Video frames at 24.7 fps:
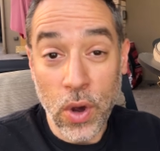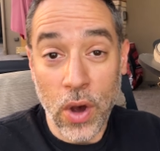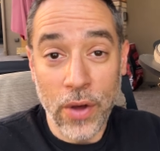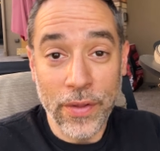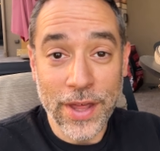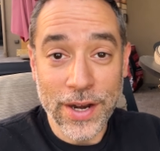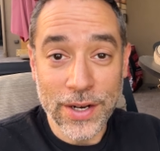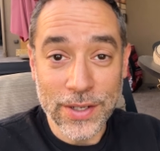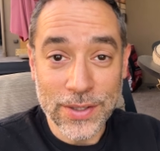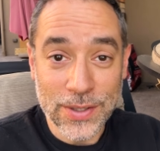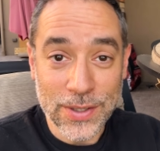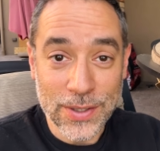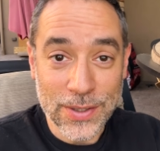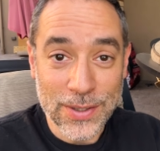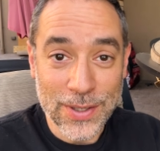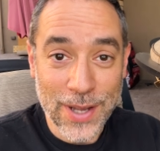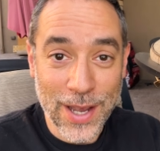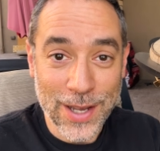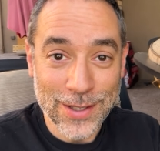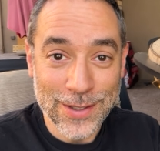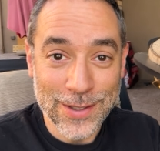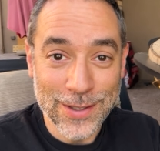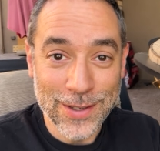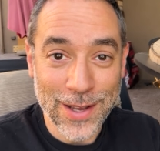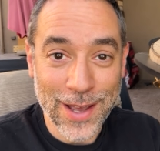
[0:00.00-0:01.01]
that a
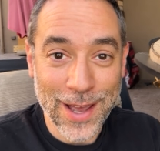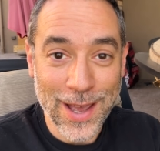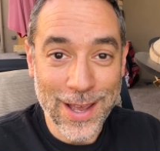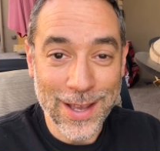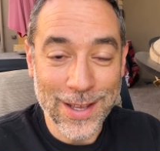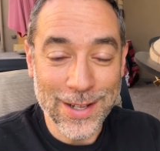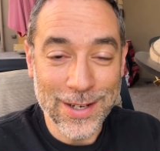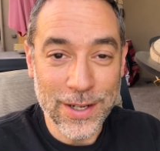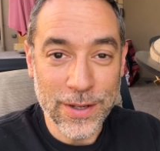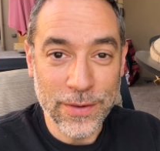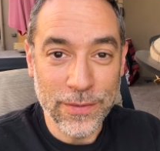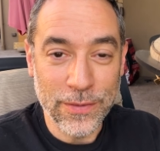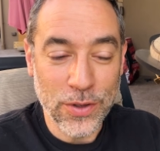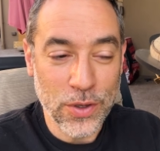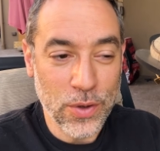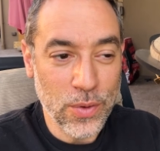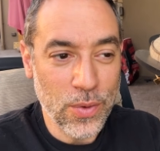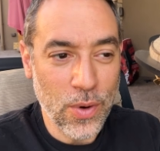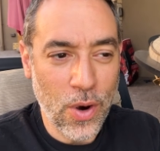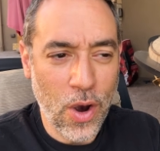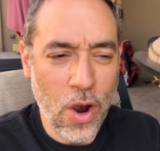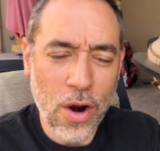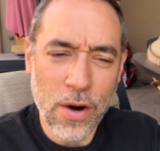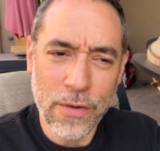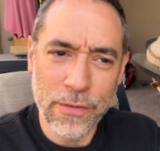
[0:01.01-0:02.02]
success. And if
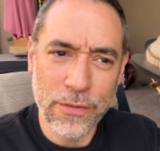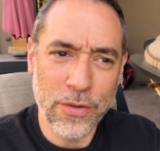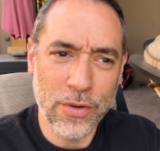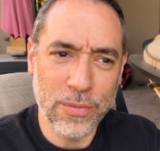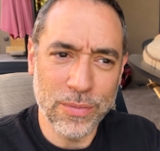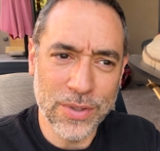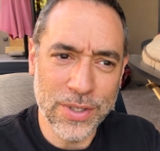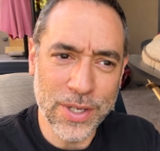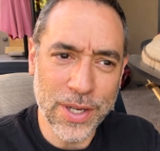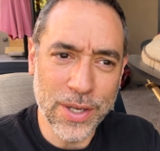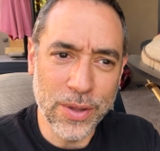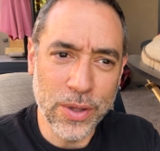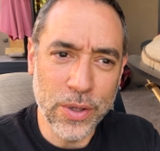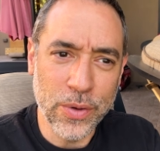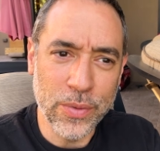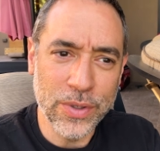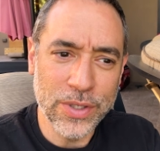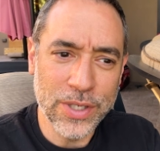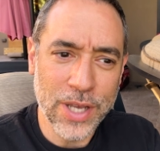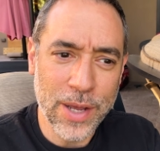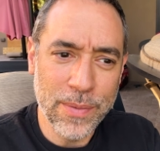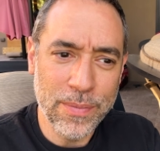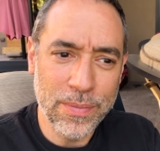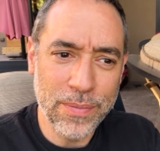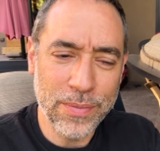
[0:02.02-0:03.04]
you are from St. Louis,
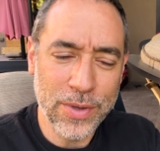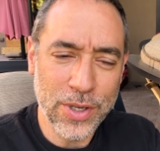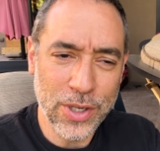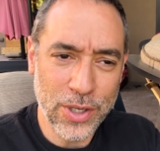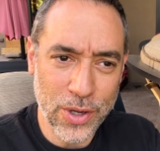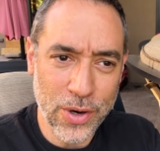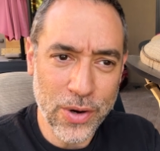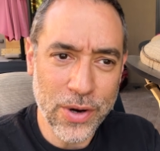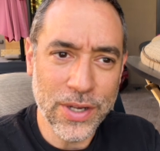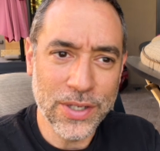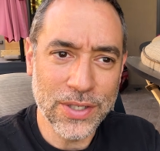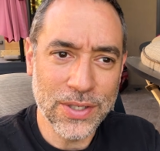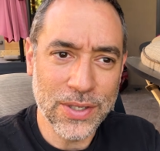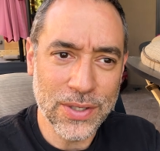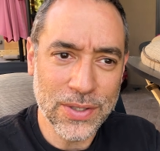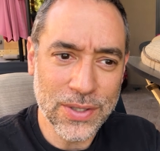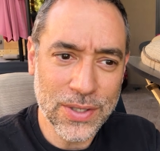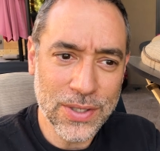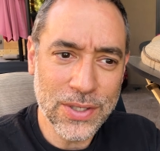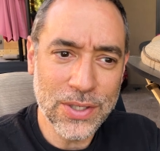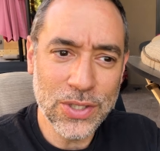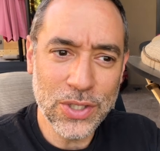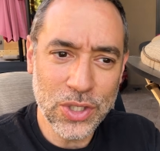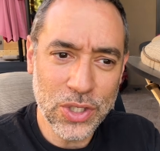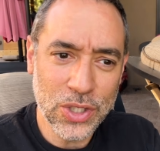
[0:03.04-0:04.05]
I'd be curious because
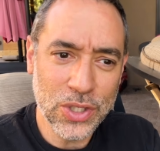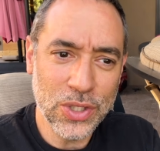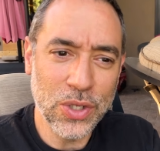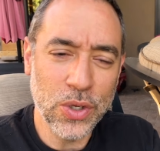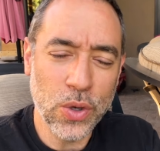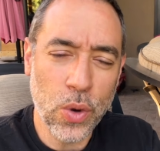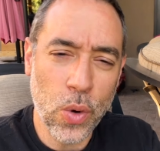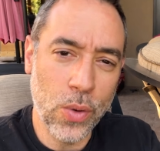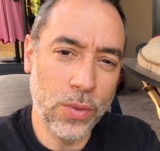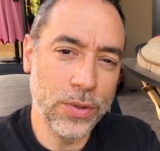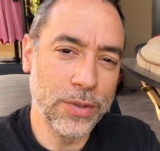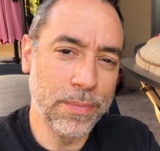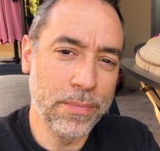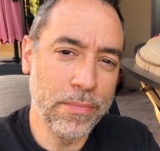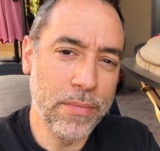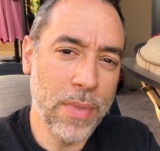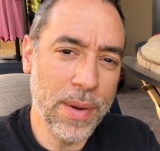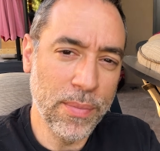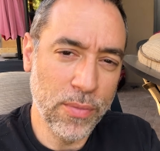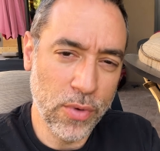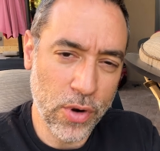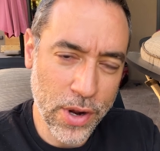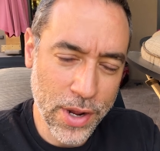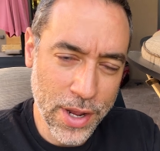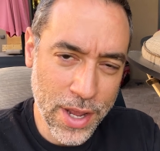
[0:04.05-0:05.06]
this is just Nicole's
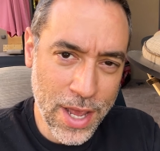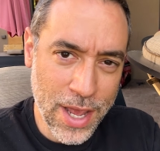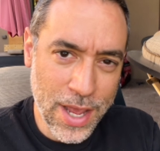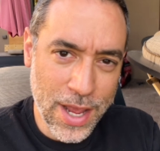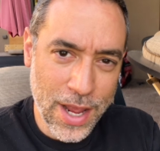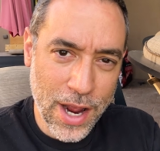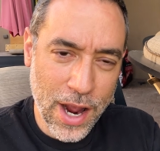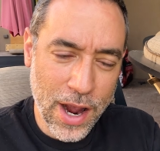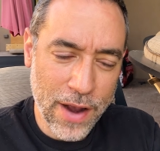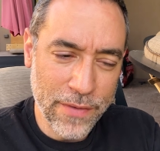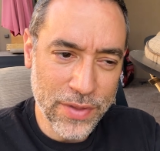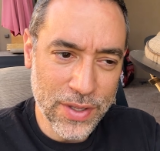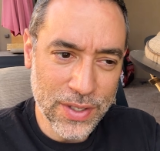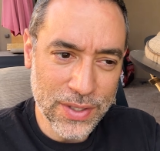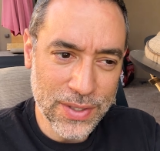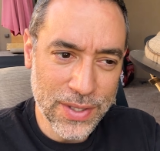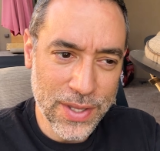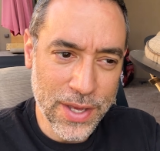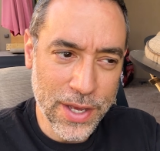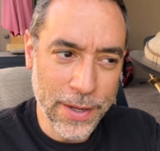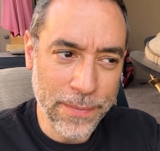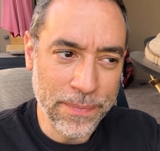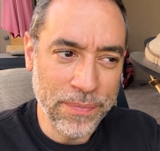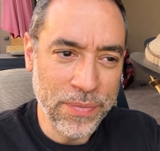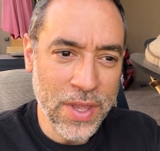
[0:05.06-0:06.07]
memory of this
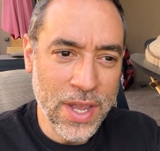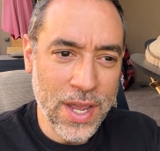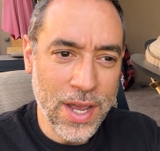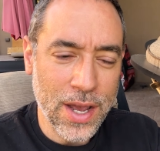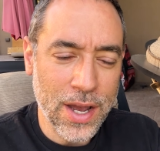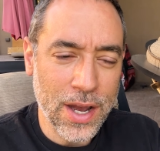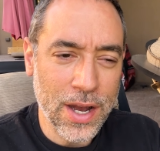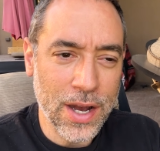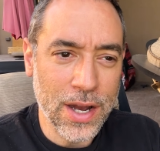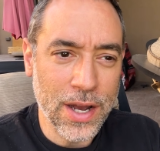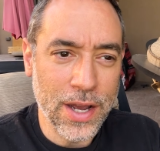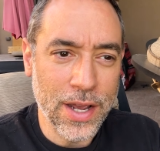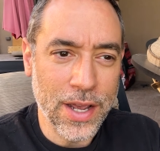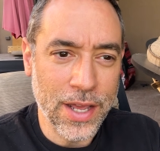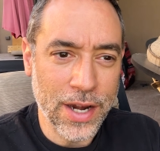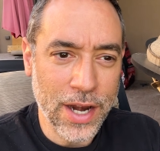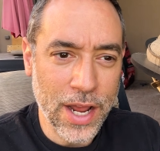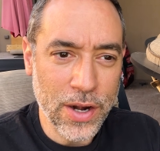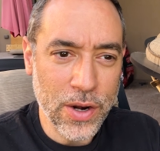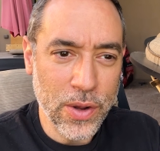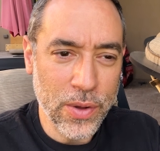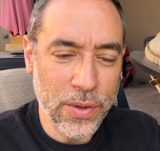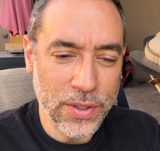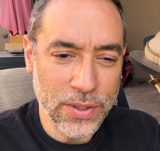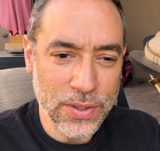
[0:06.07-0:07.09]
thing. And I
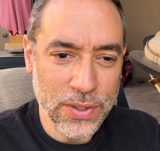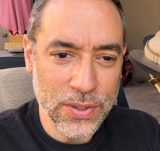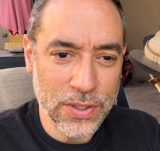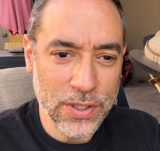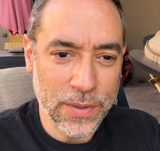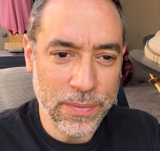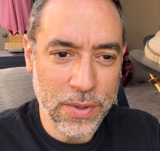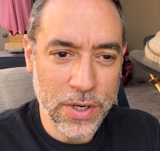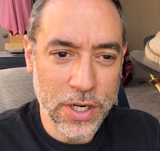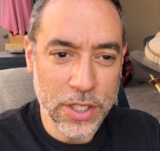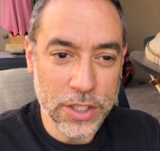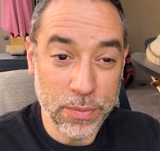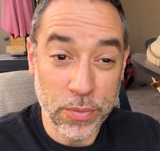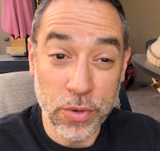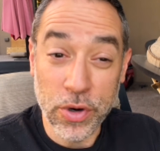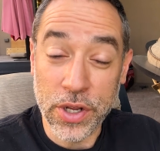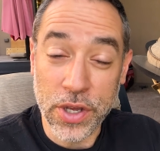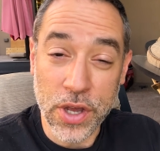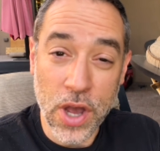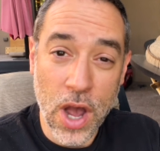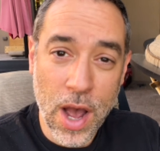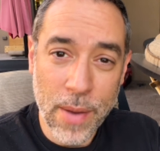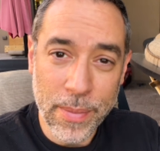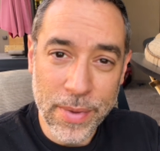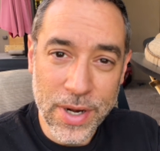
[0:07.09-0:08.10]
know this is something that's pretty
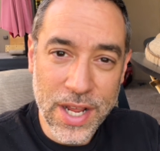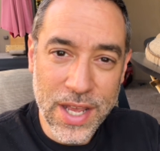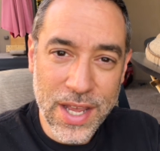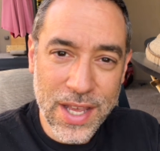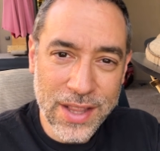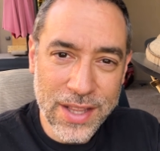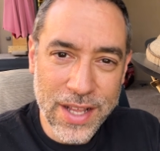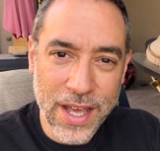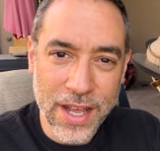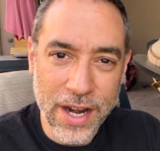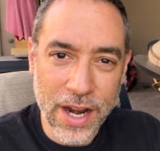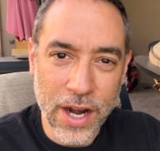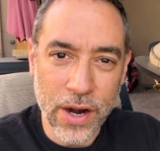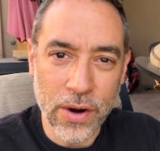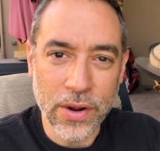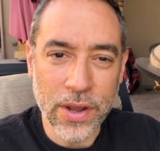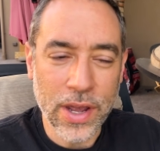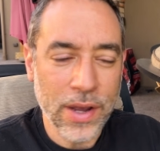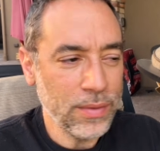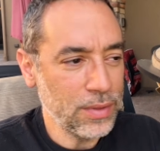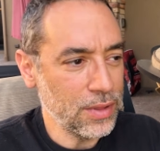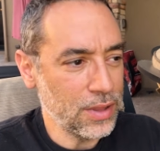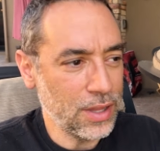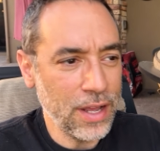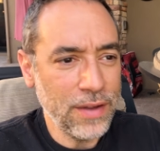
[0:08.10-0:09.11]
common in that area. I
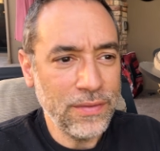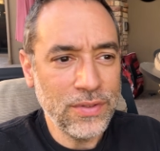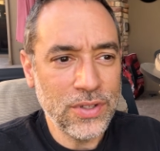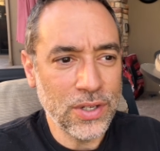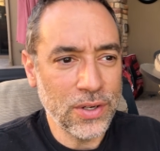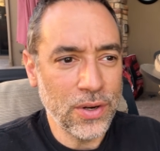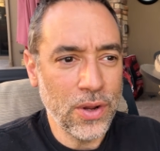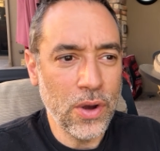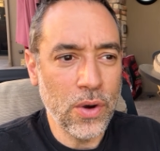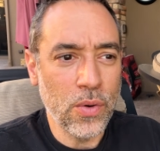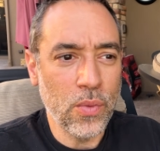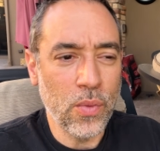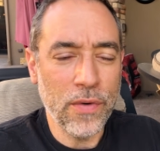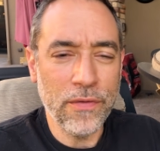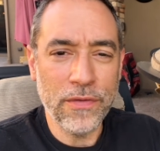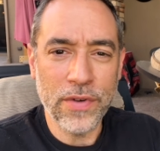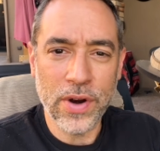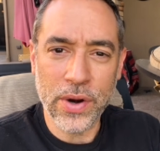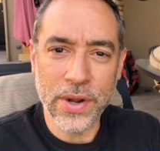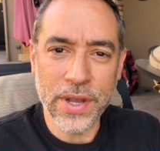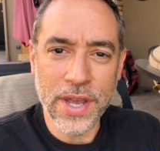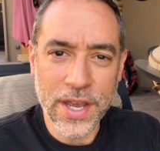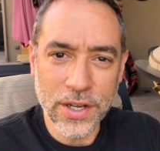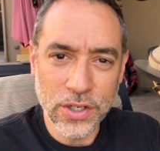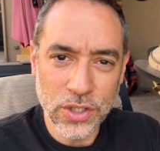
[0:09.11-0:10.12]
would love to know what
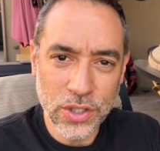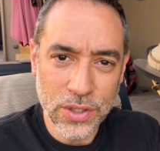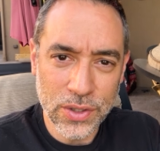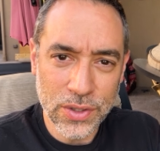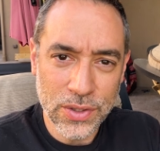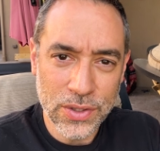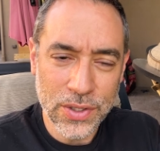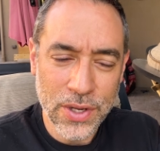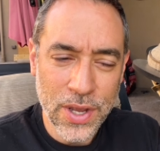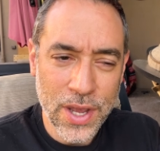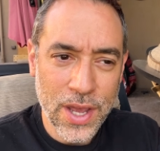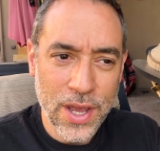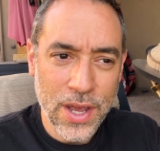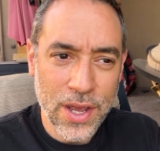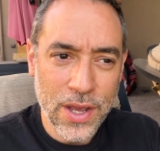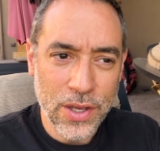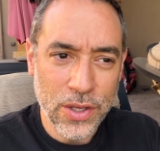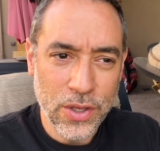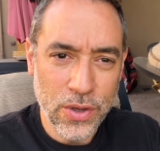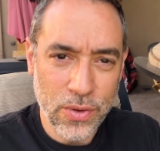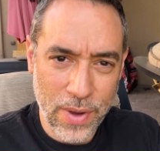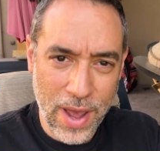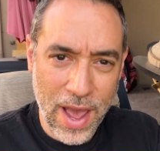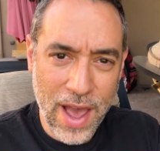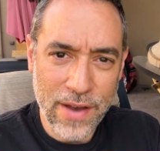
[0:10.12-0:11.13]
variations
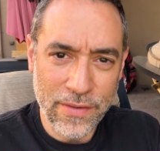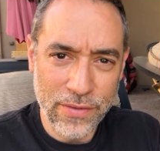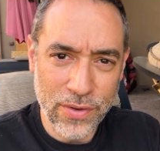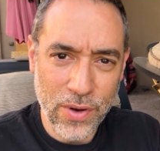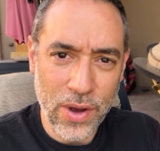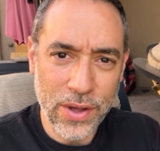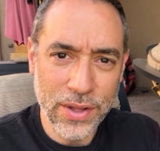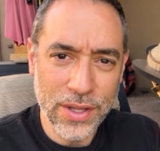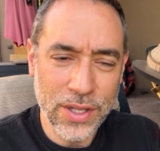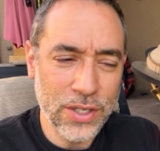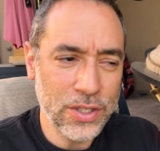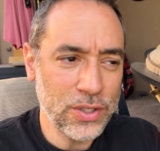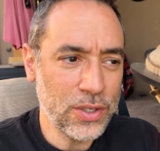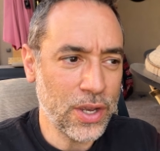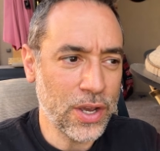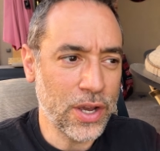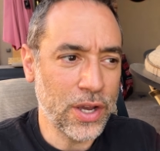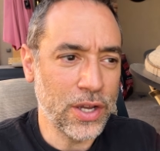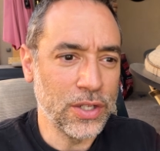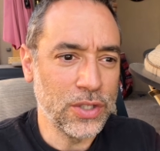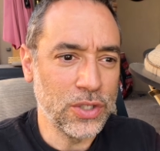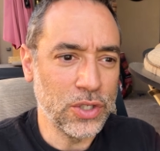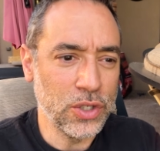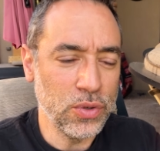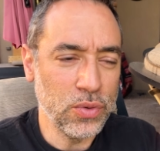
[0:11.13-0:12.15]
you have on this.
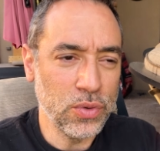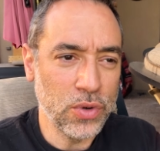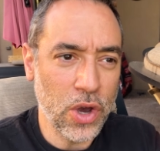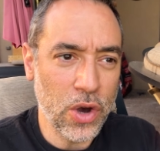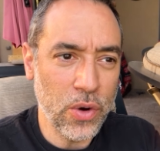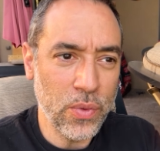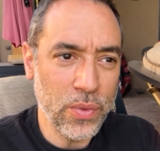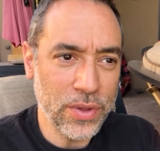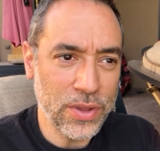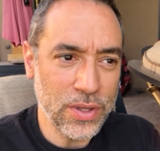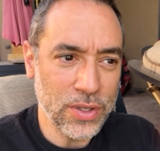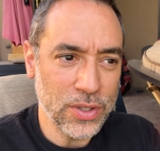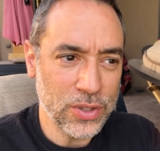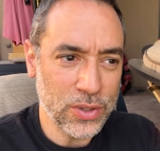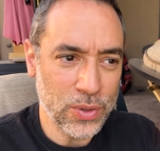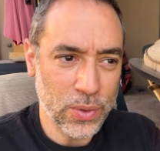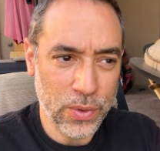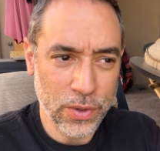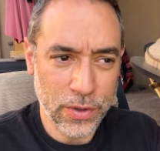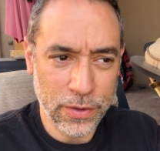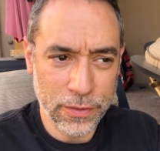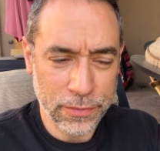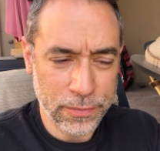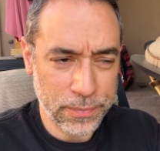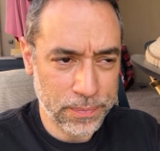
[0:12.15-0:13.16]
Do you go with this
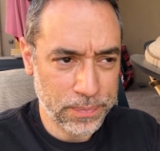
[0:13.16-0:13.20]
sort of